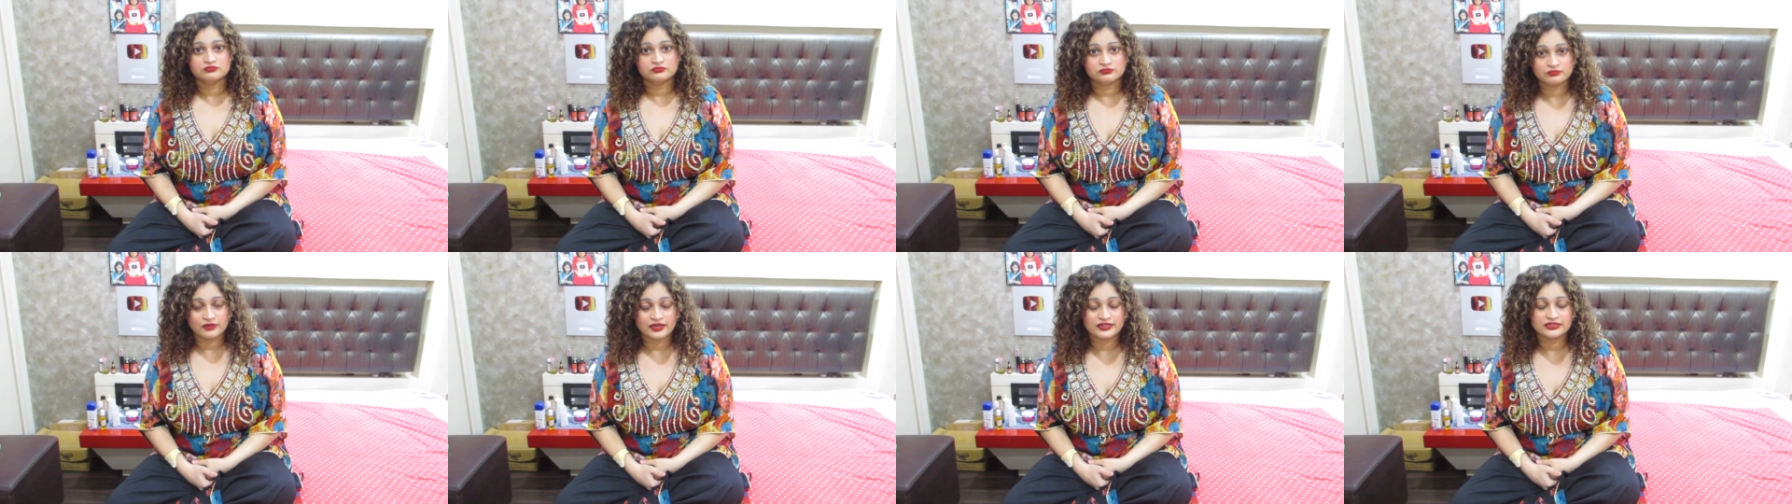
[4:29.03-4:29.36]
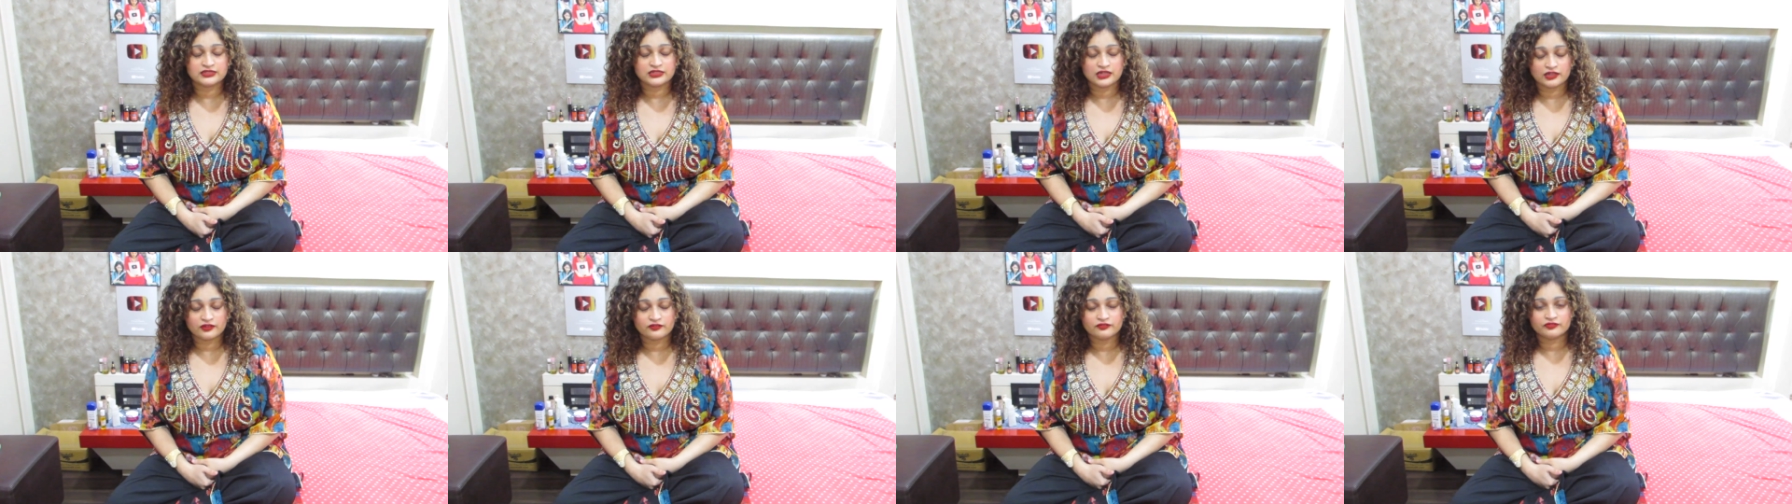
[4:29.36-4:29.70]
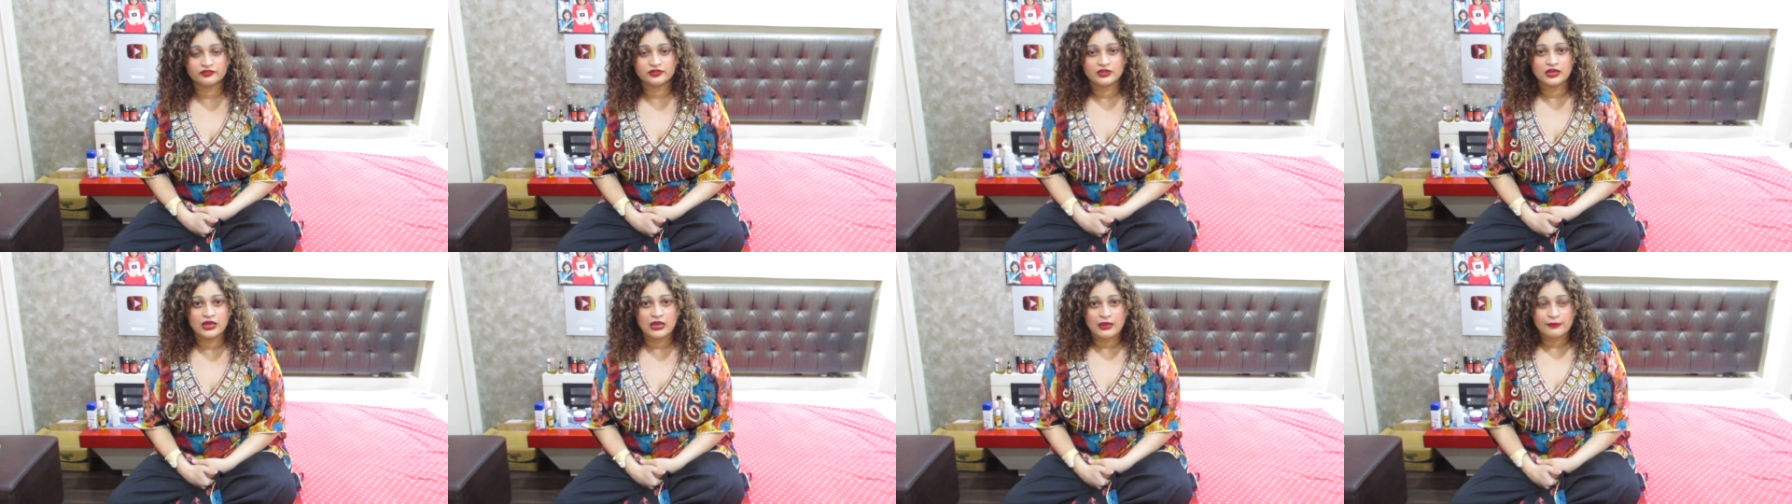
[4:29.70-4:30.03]

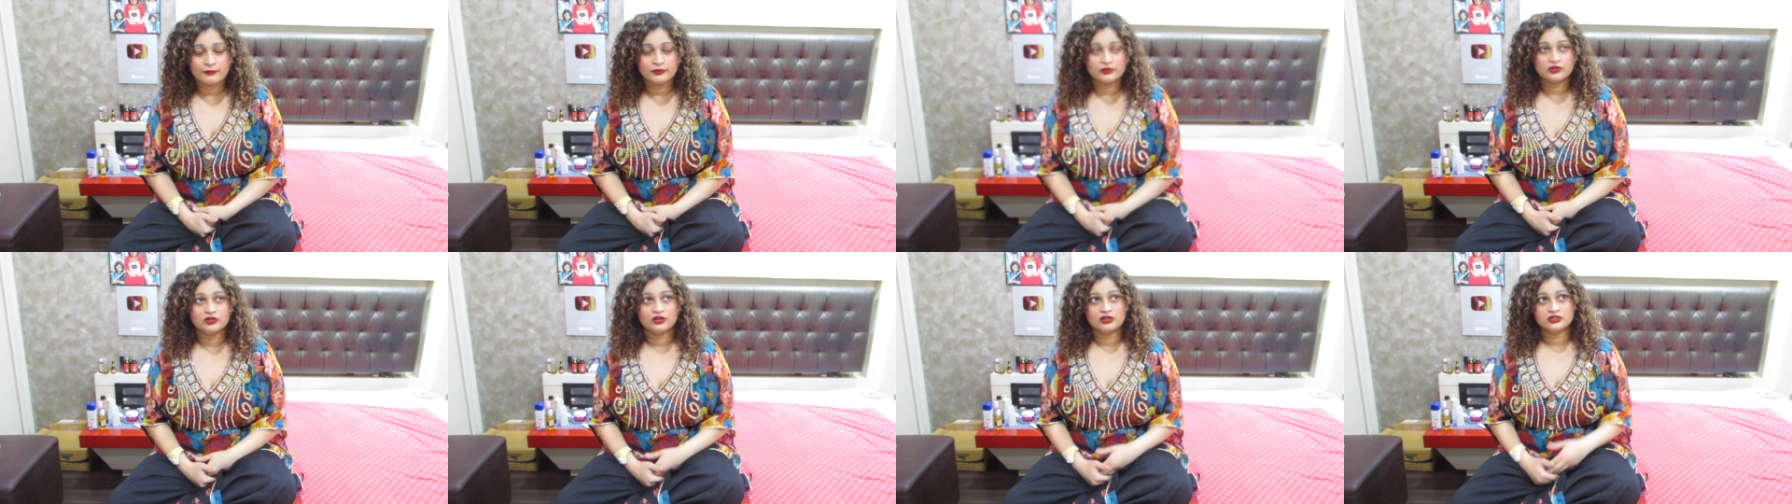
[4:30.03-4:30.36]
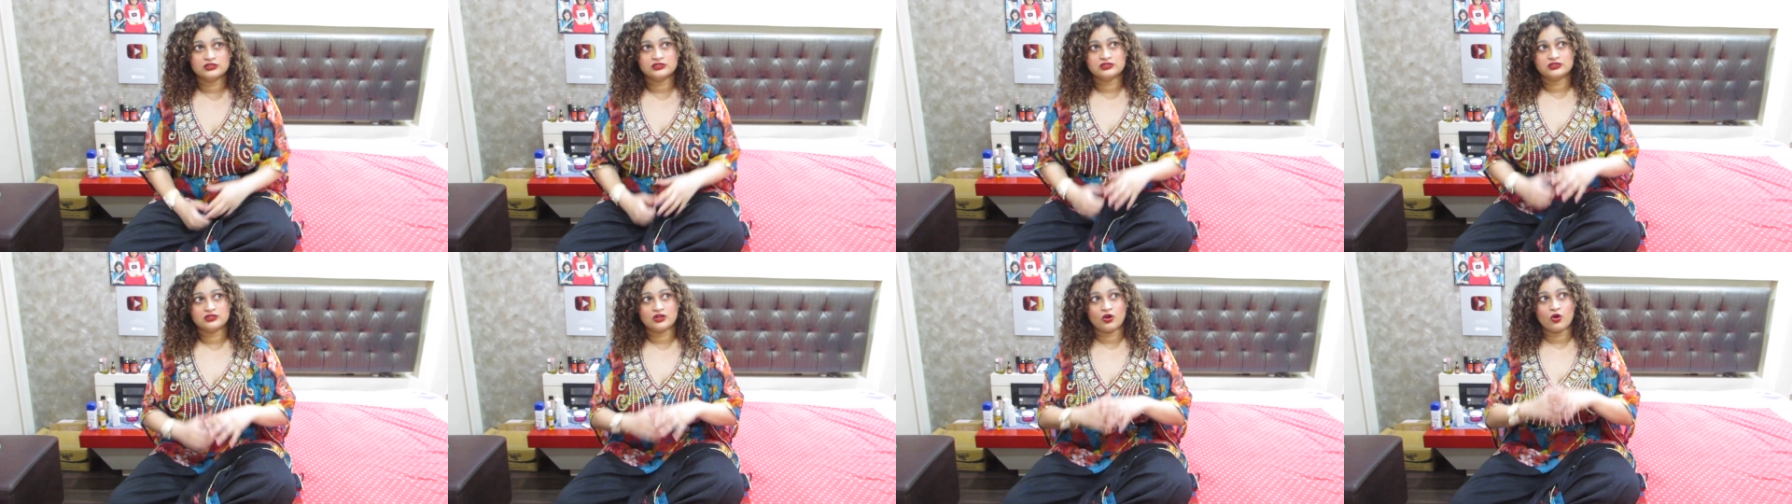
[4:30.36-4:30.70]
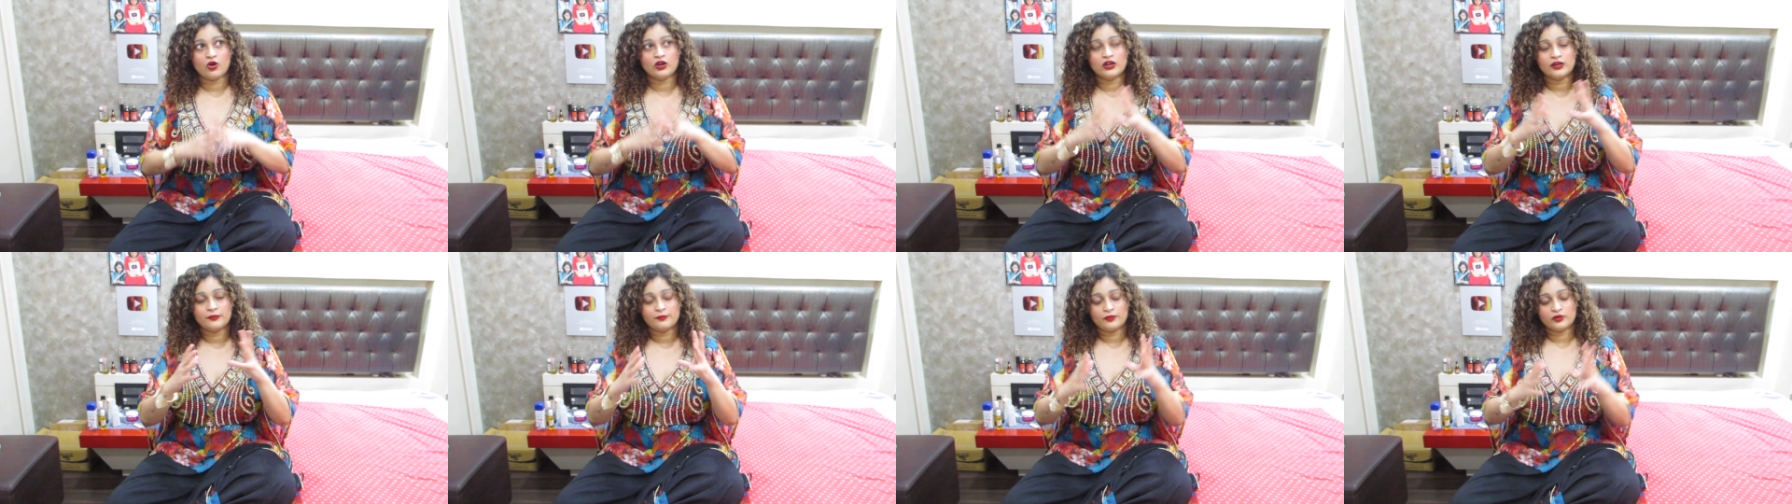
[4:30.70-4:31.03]
myself because
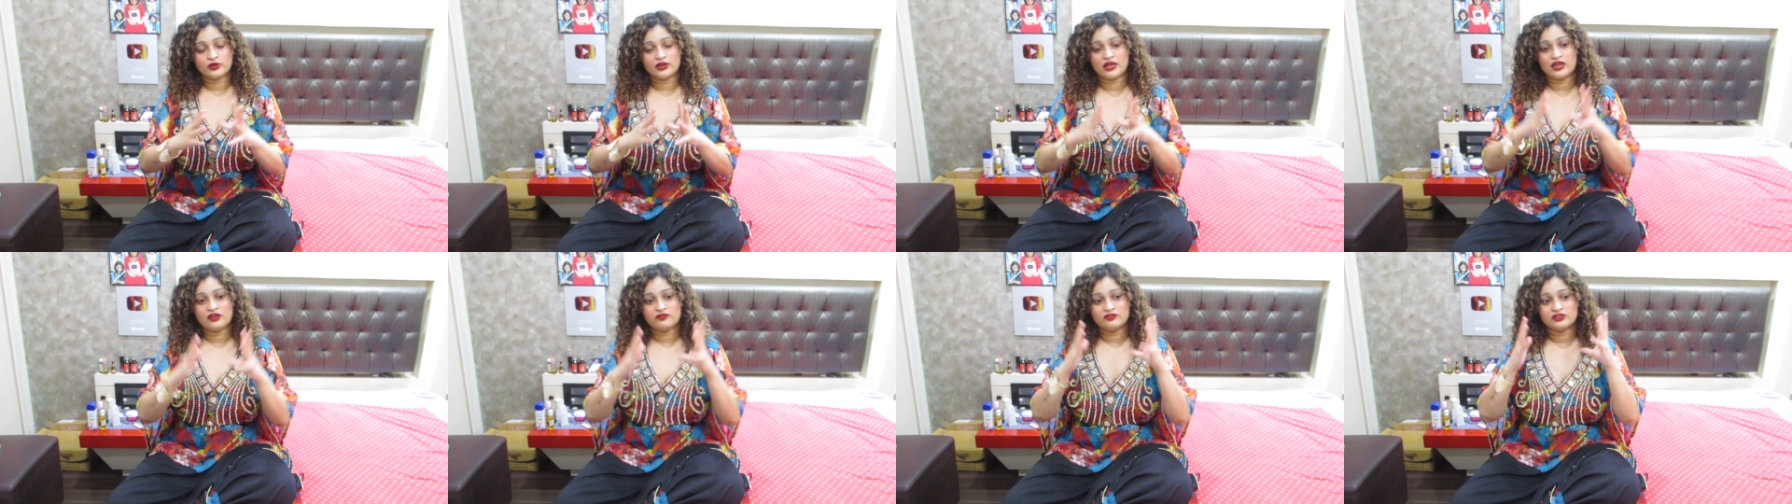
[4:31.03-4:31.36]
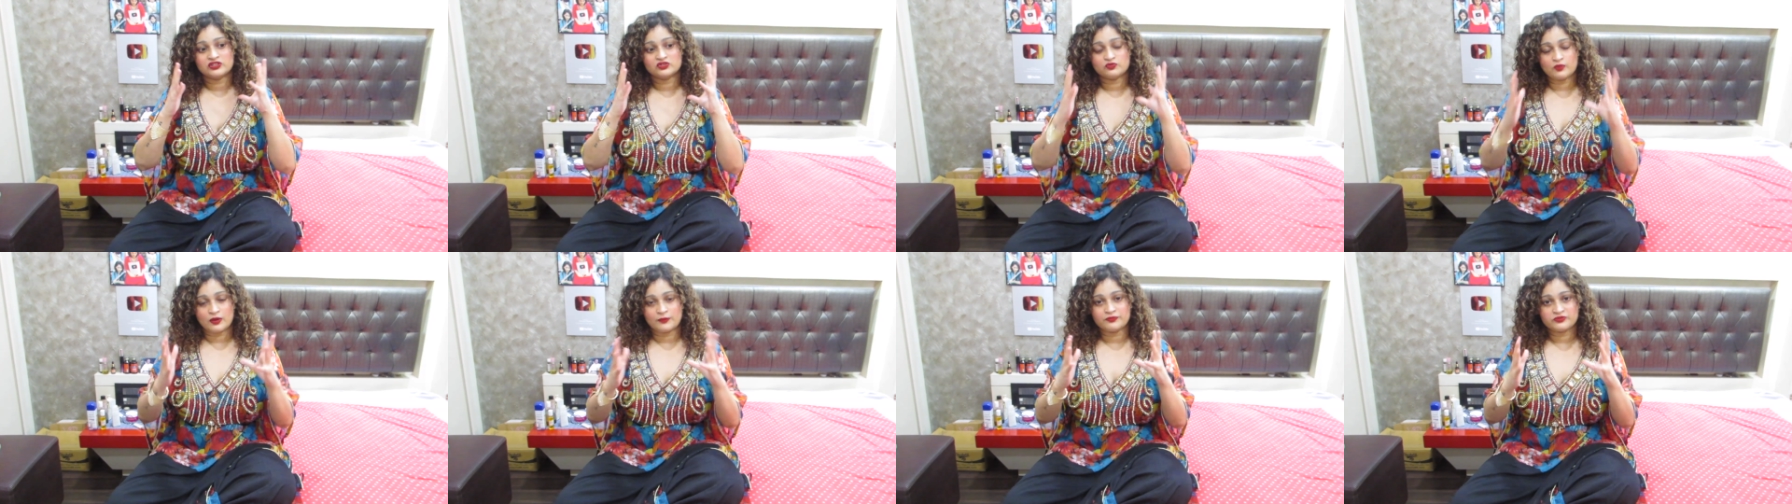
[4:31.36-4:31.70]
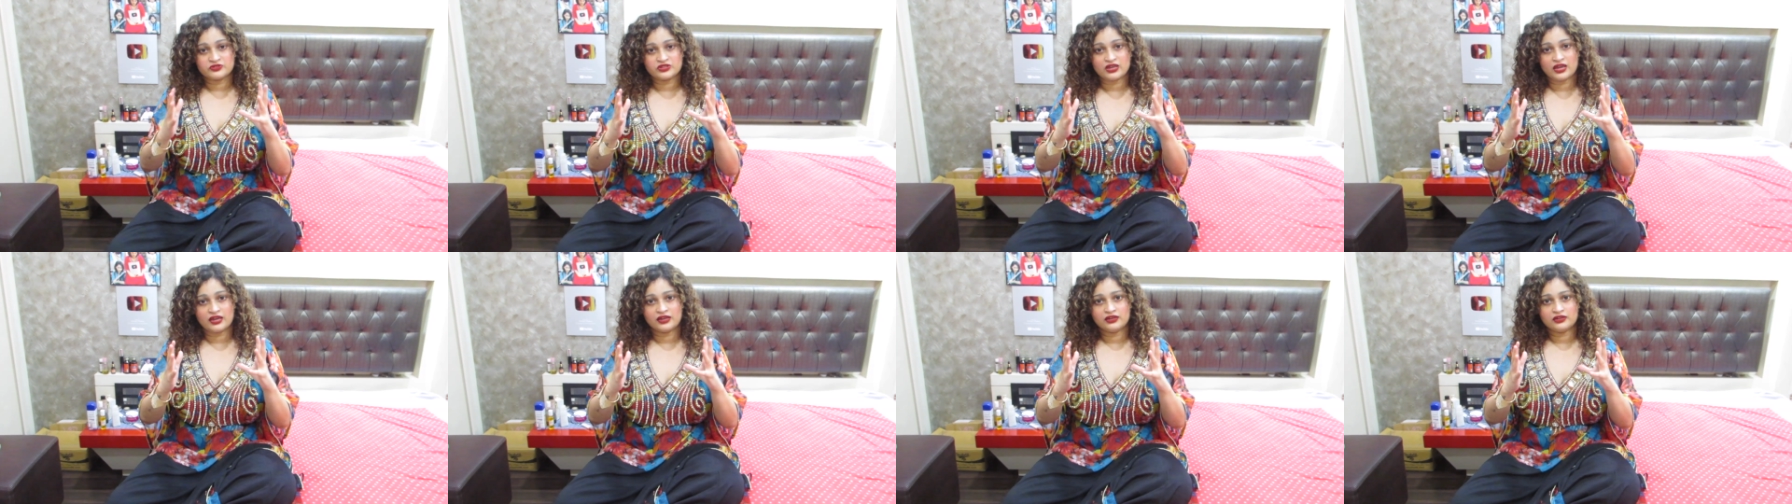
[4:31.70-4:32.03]
all nippon airways
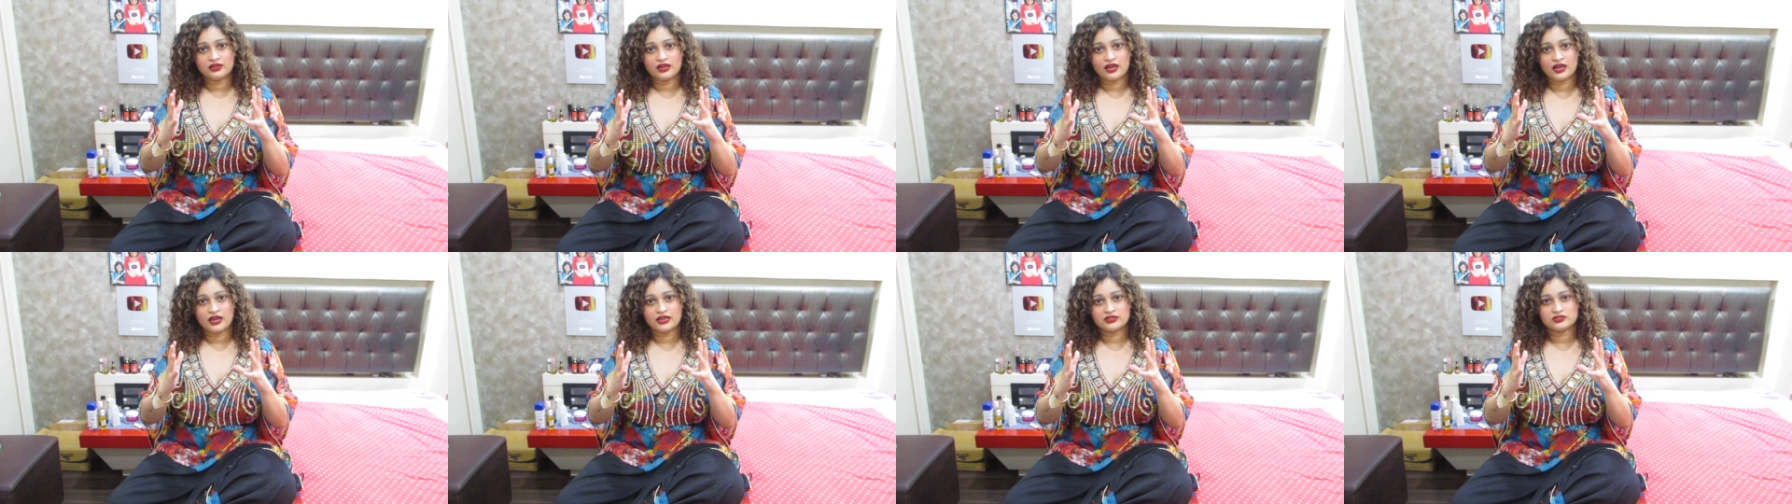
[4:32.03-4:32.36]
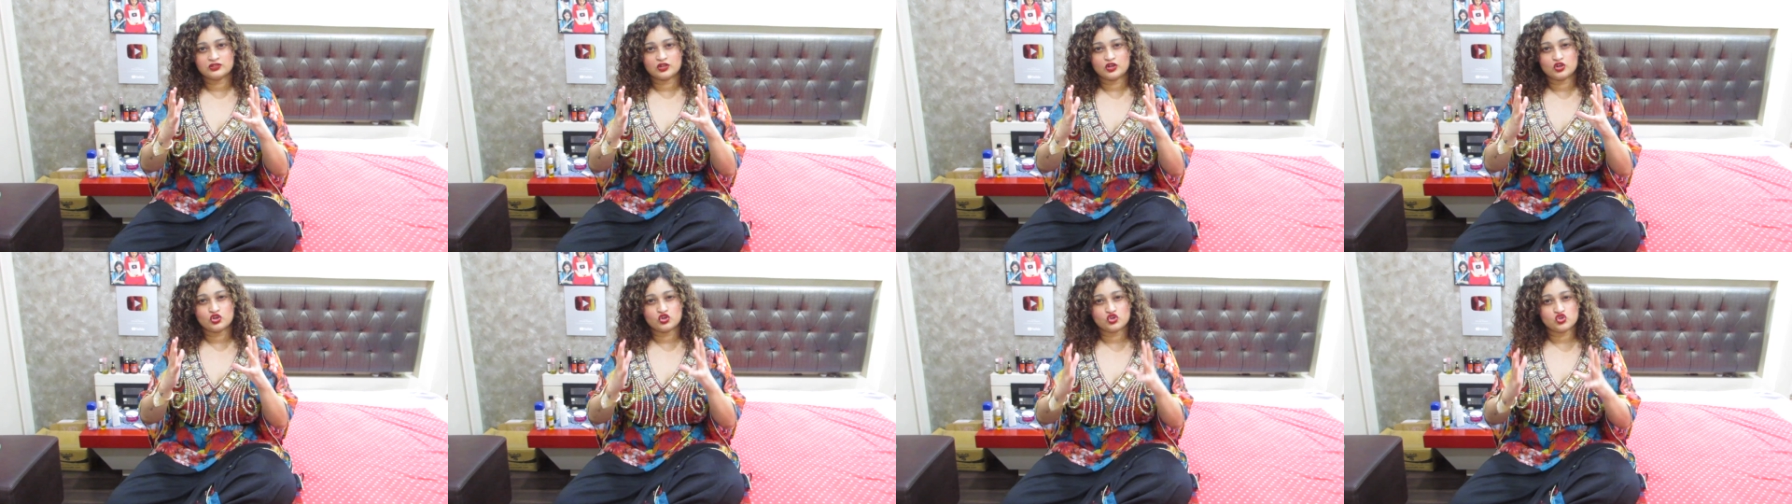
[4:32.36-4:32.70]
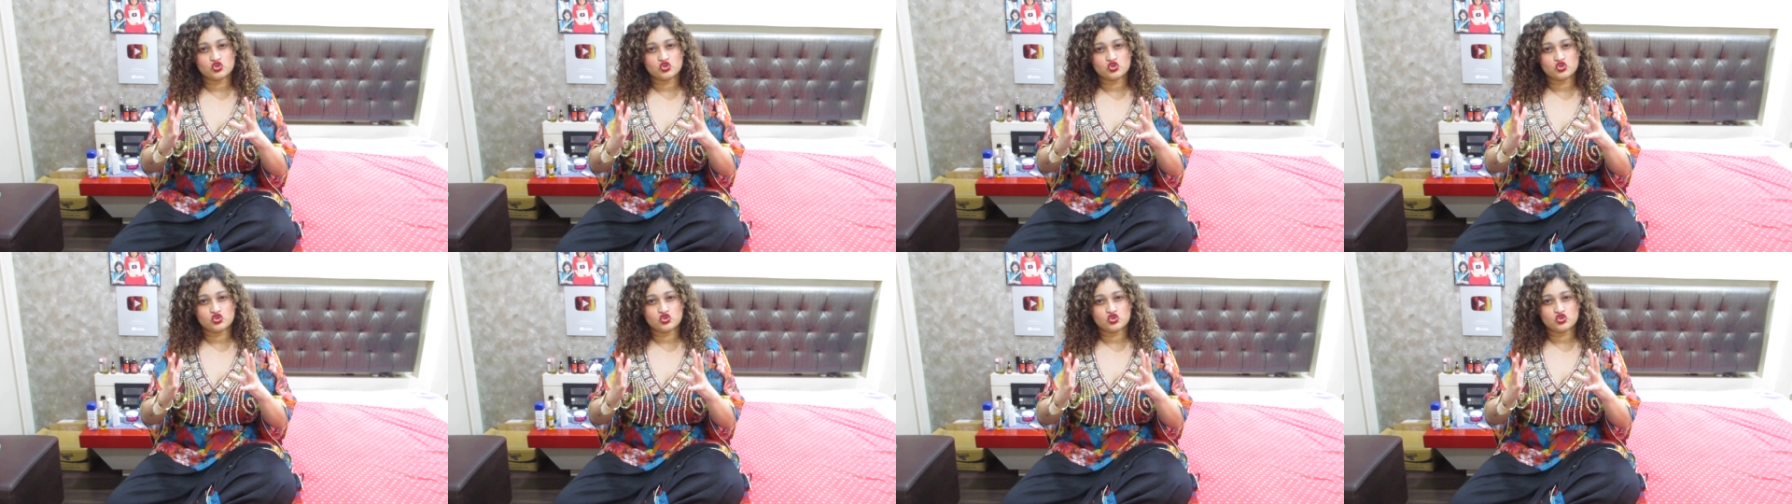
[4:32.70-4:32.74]
website has a